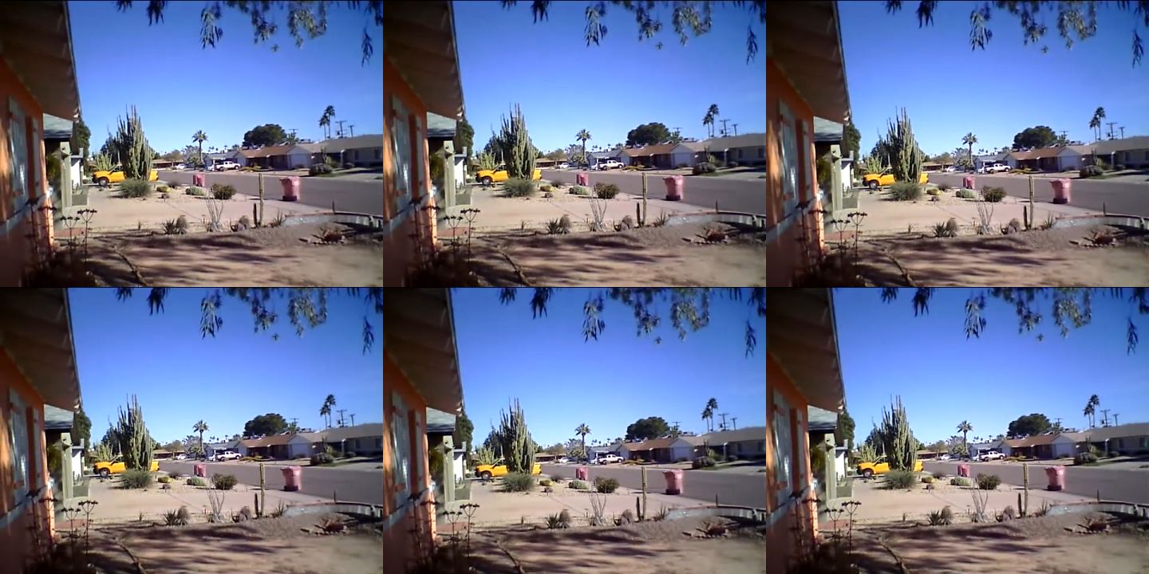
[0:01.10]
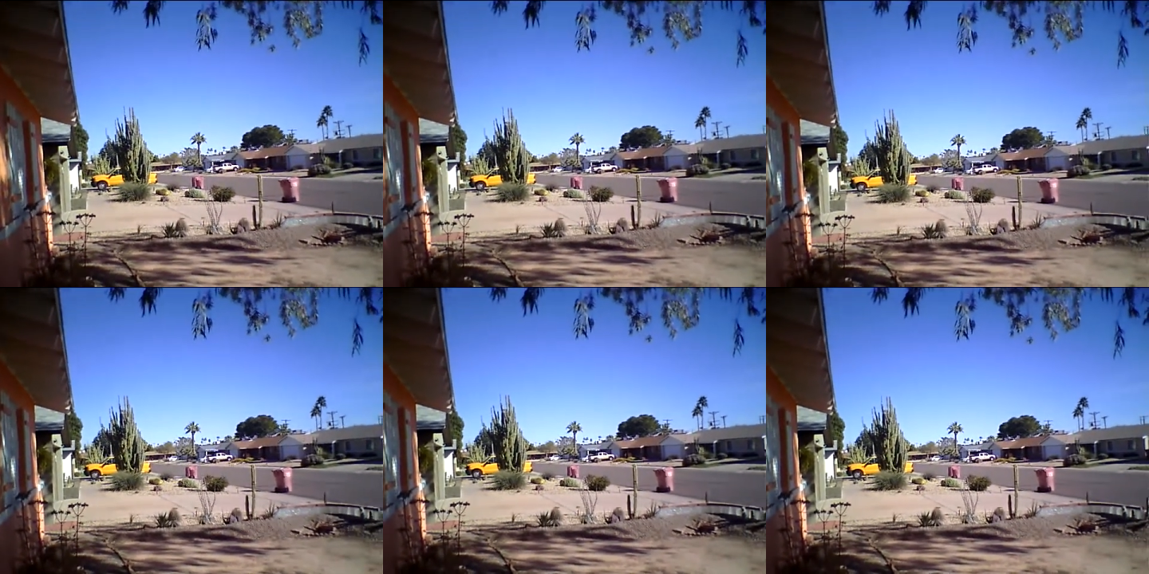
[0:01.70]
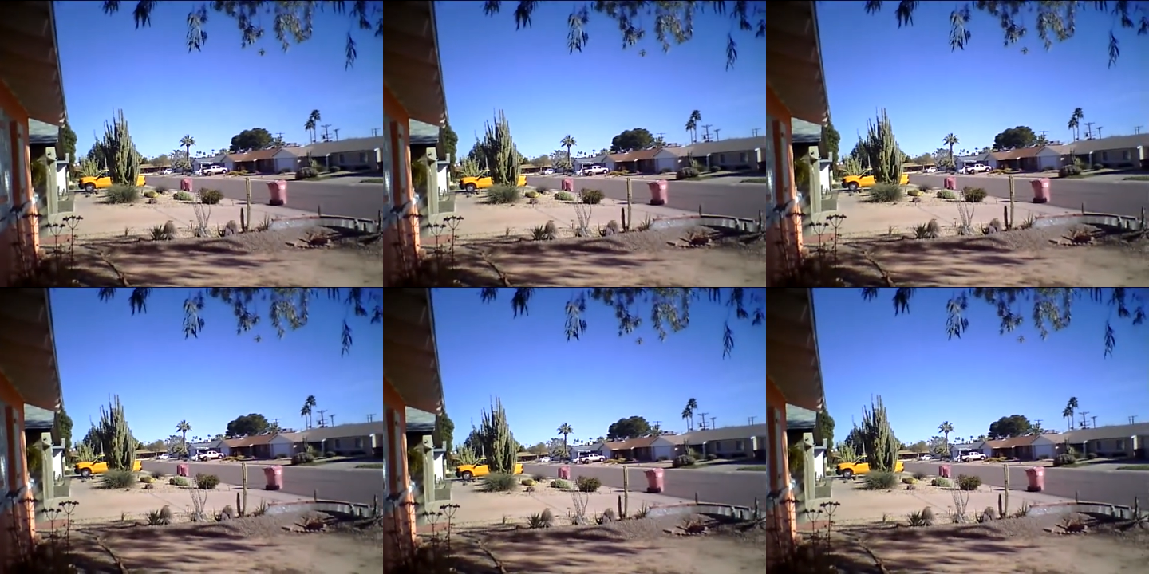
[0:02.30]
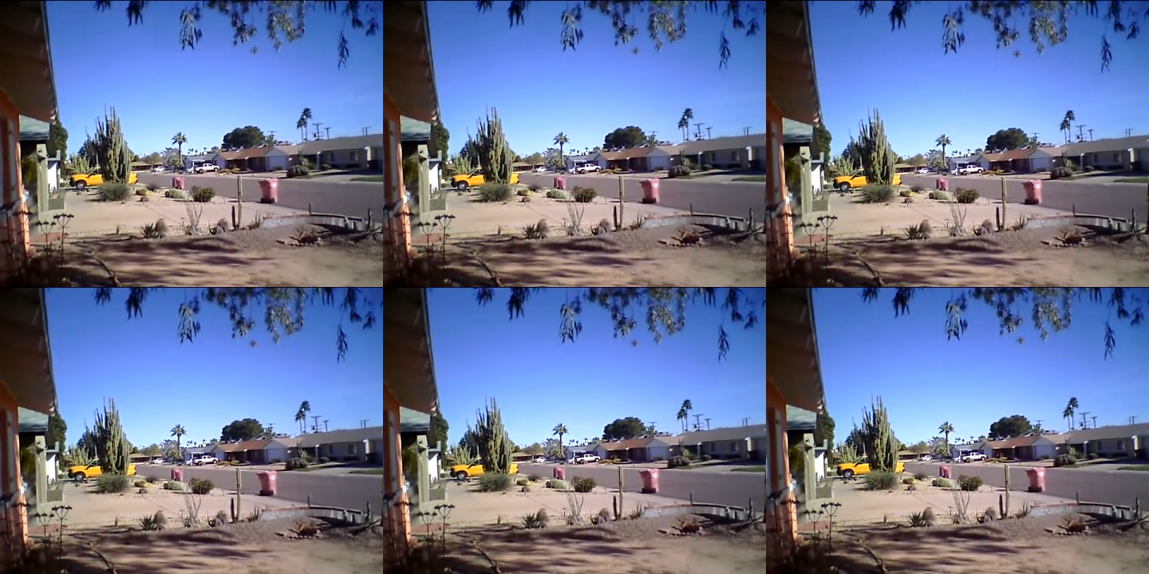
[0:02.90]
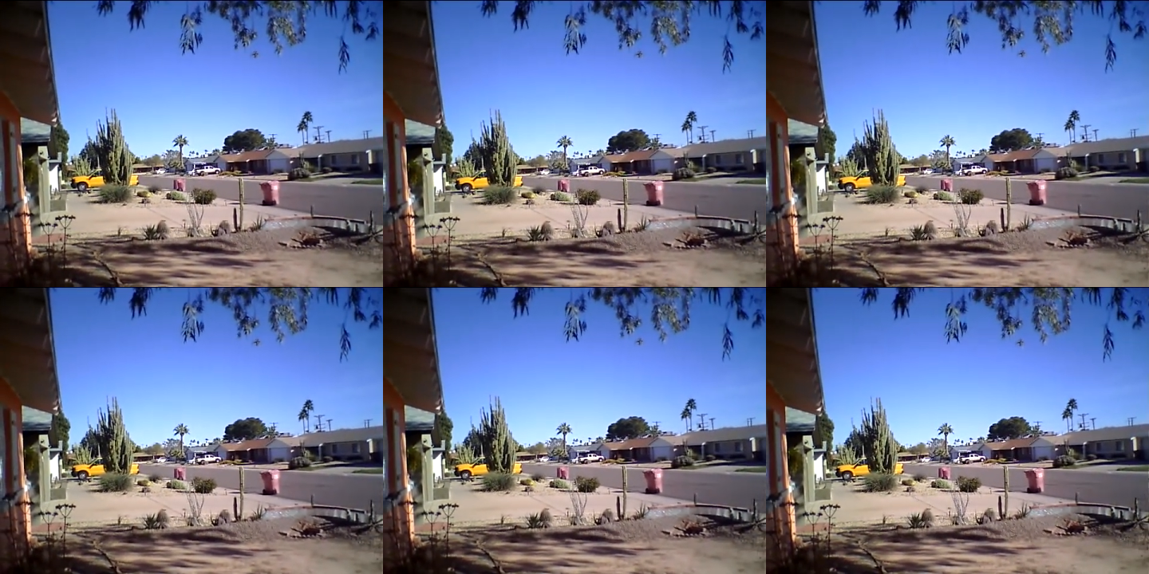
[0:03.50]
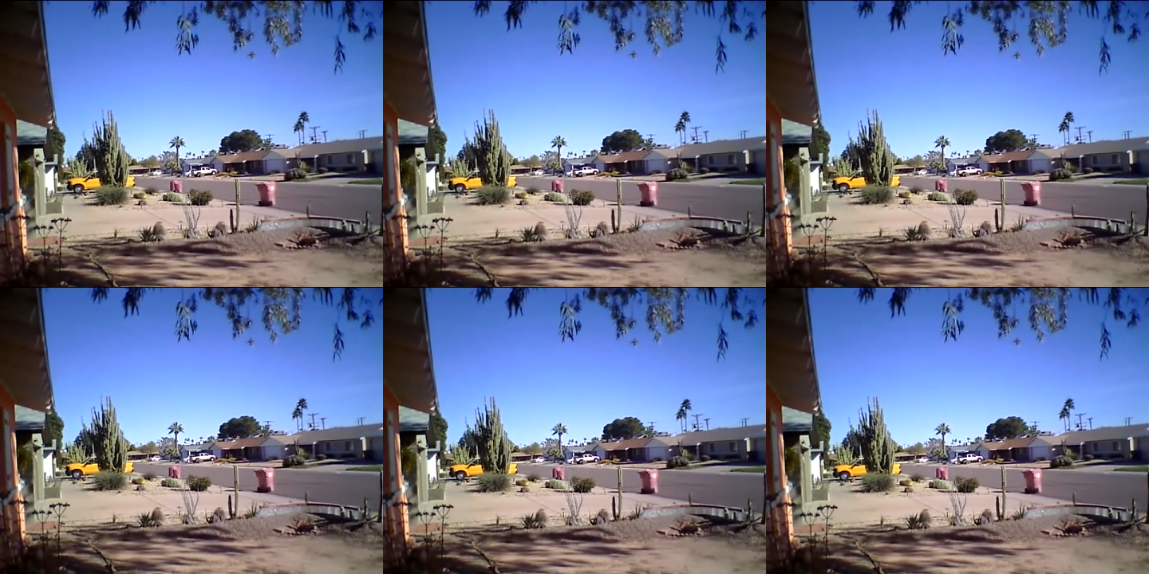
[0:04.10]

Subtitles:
(no speaker visible)